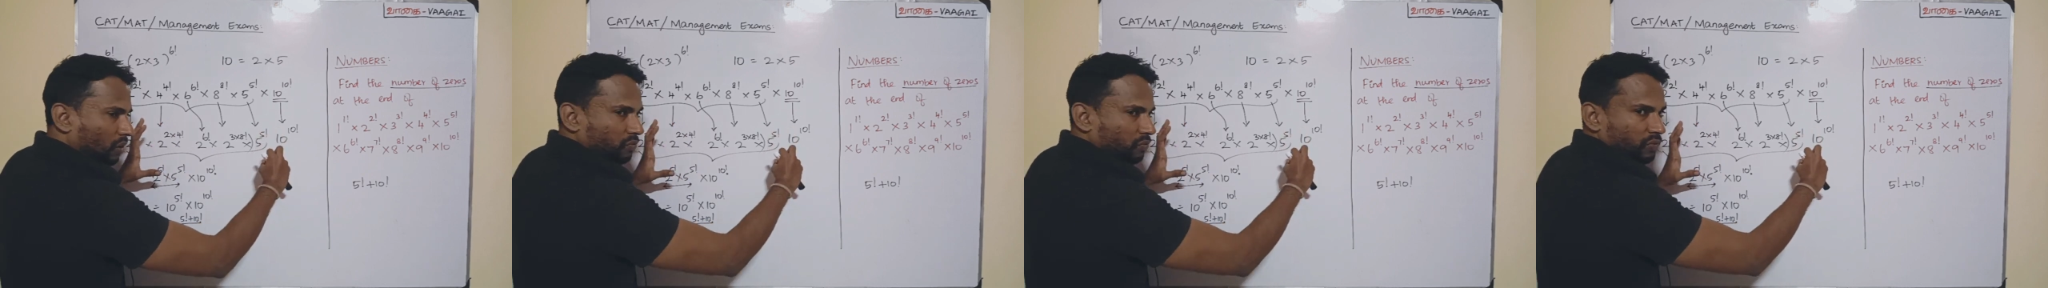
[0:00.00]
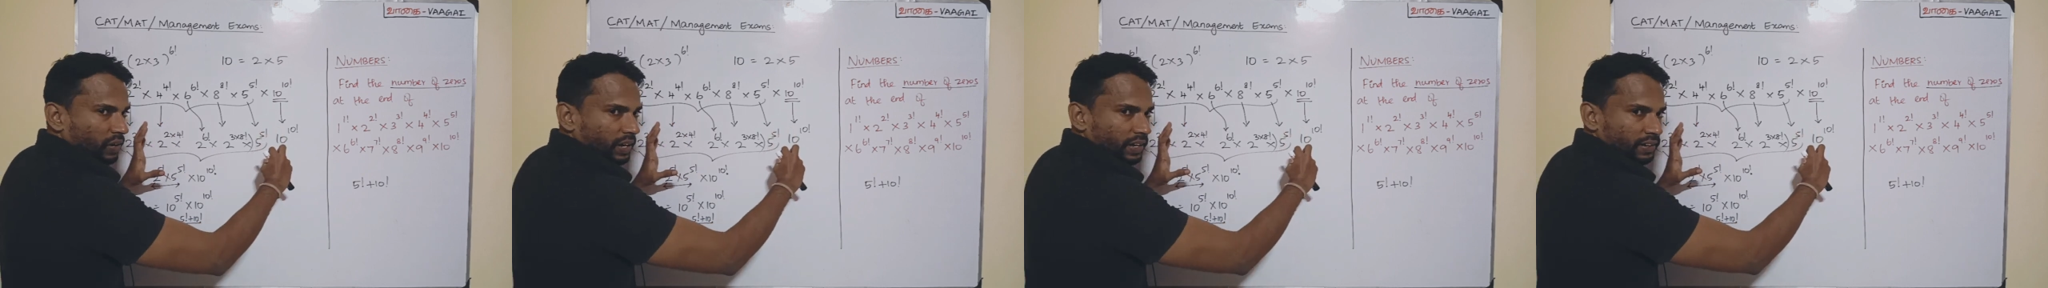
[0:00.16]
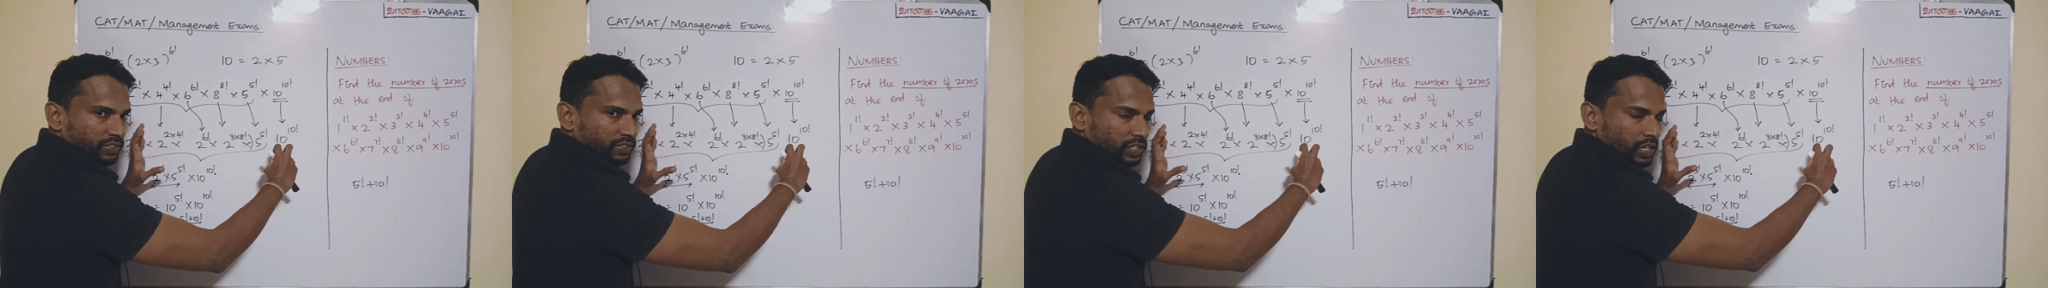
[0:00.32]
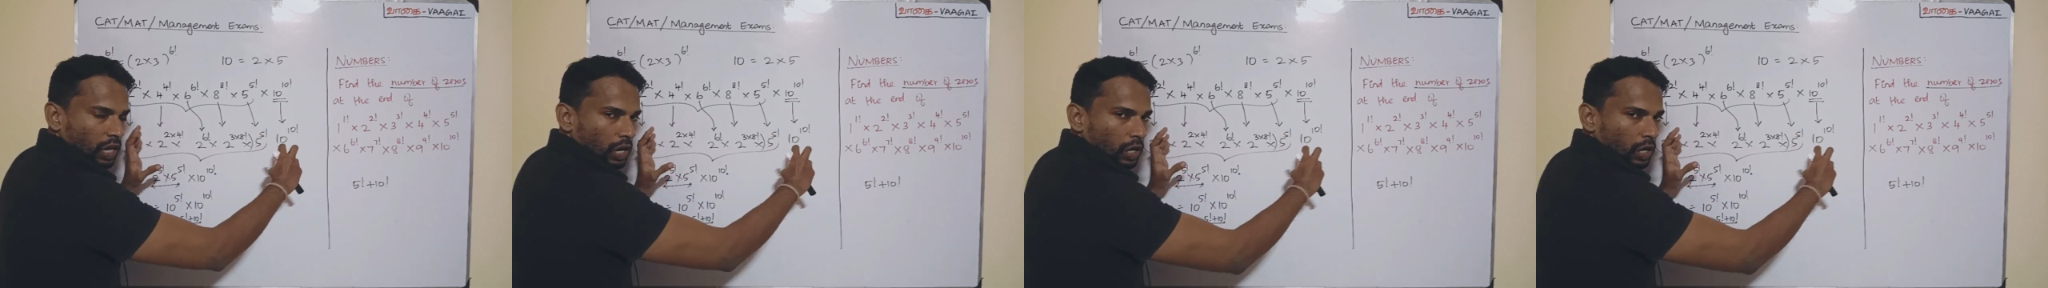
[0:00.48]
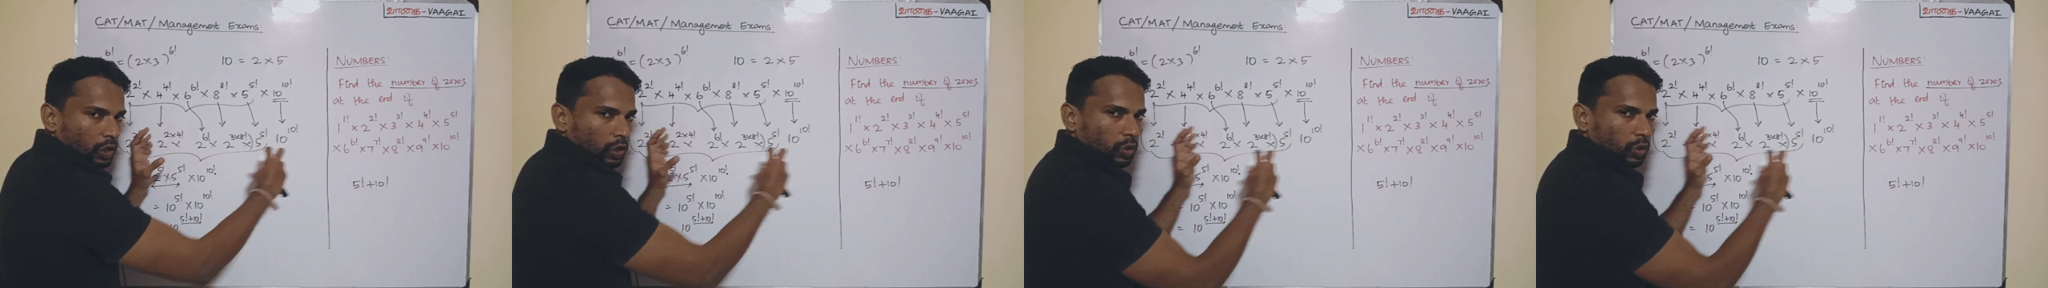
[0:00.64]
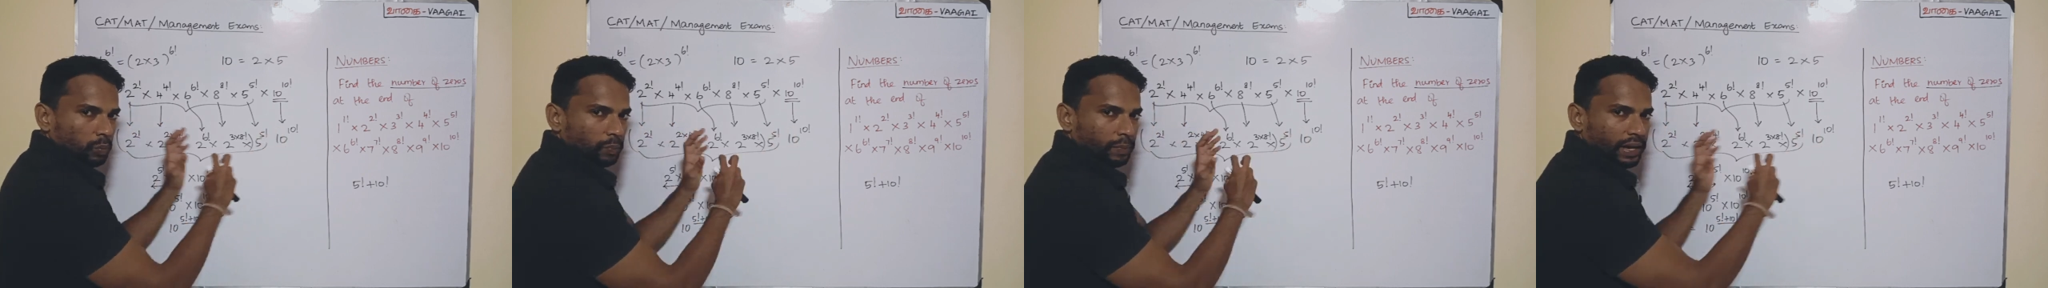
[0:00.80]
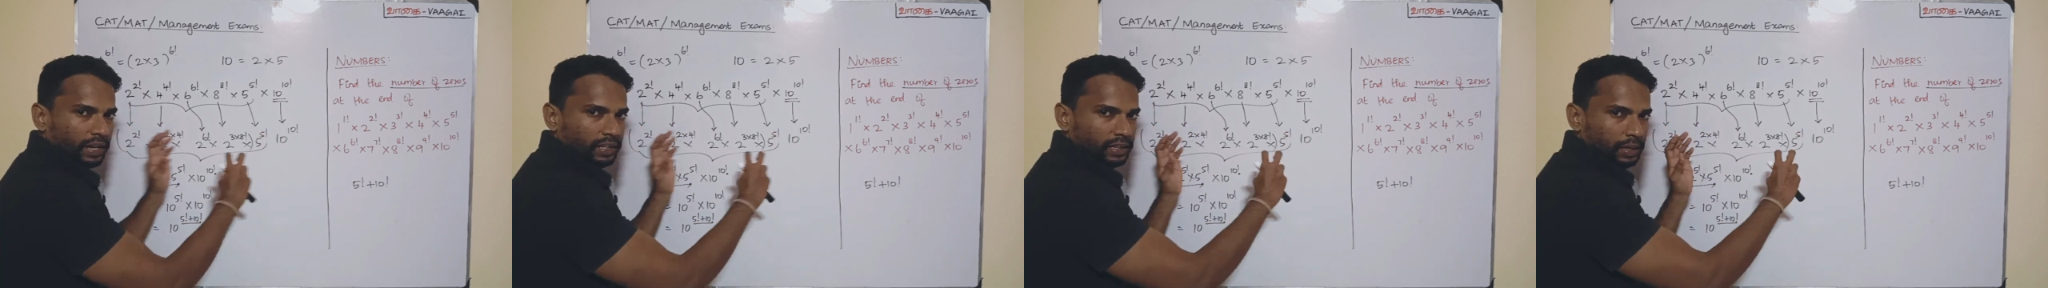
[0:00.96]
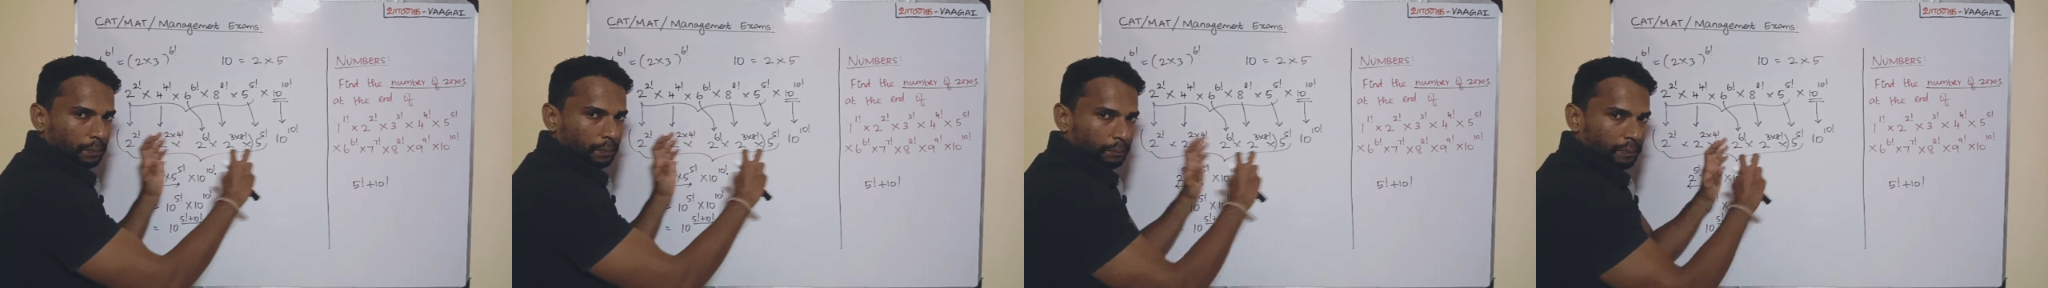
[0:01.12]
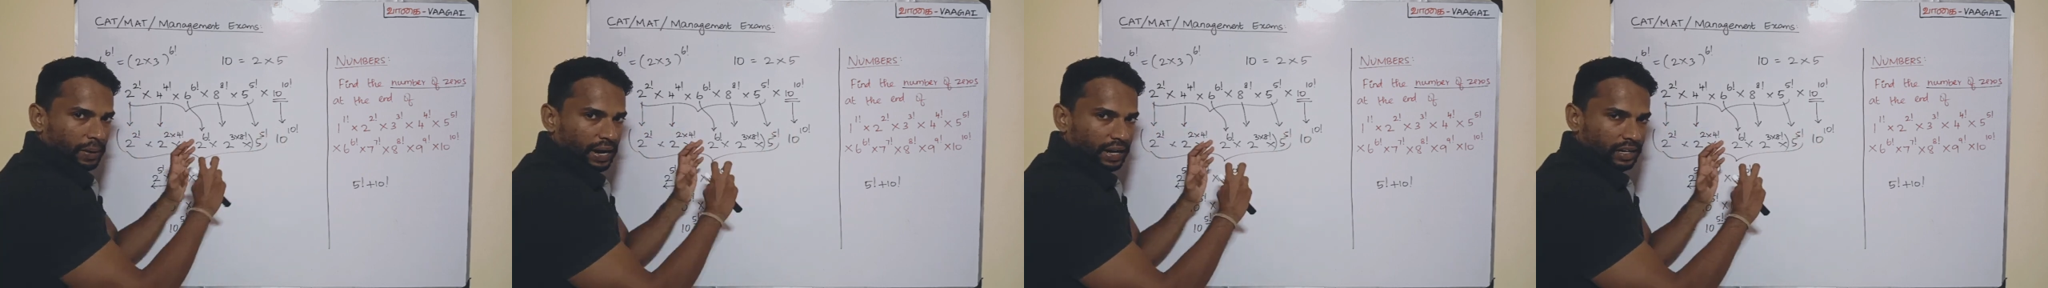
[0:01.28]
5's to make them
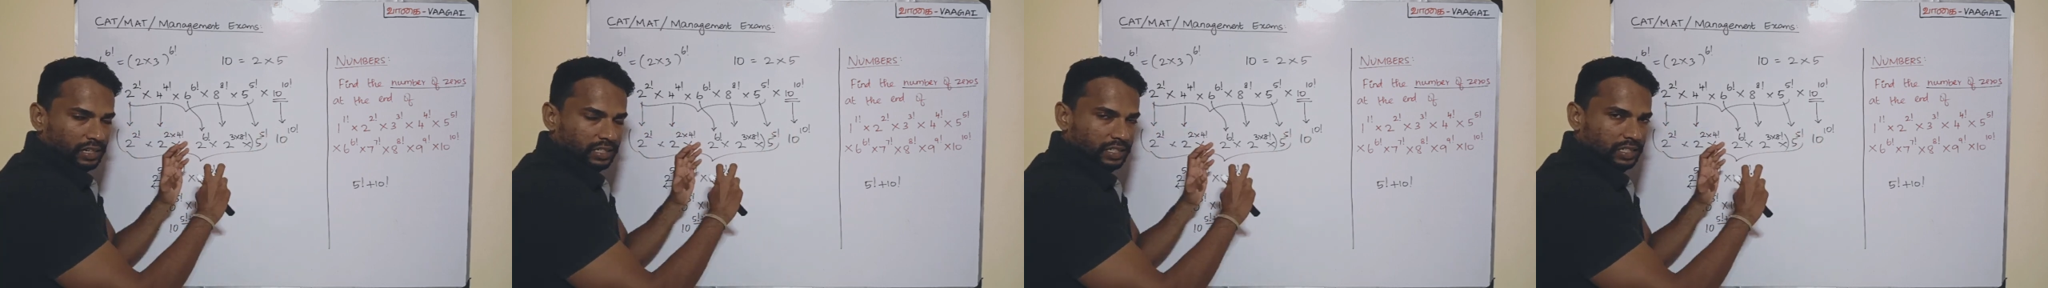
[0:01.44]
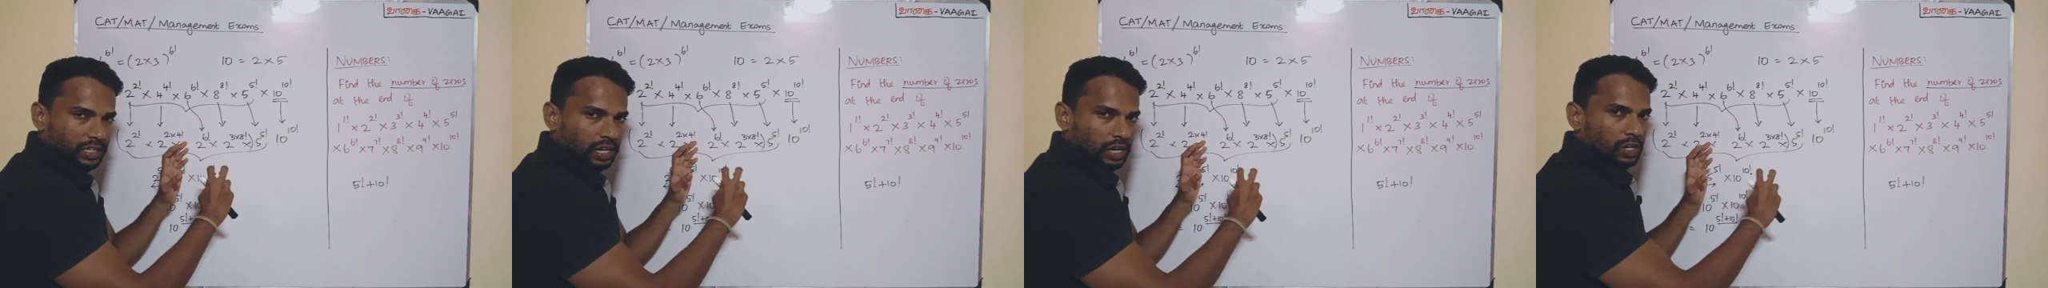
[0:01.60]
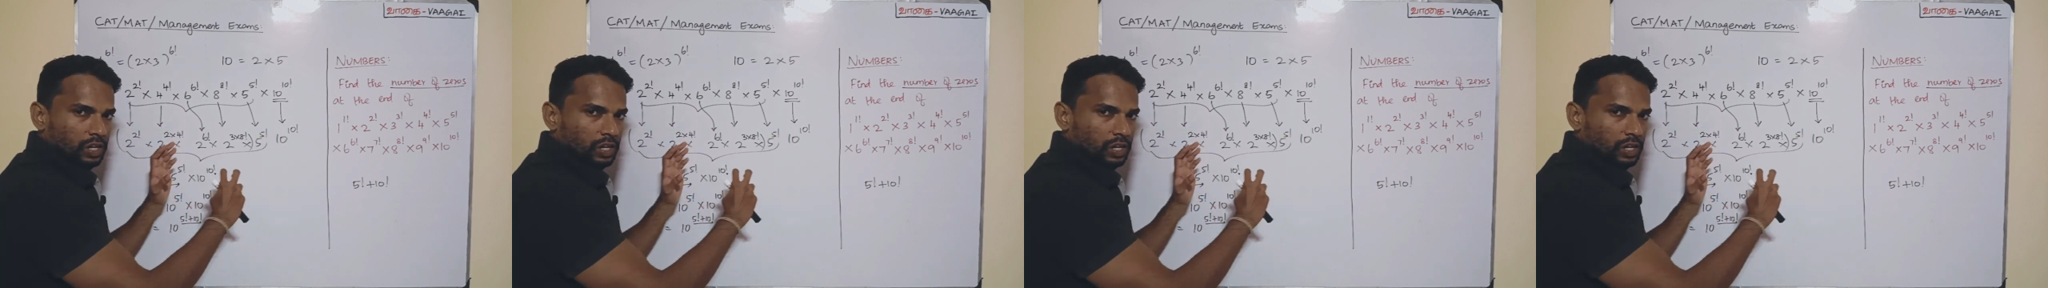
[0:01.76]
pairs.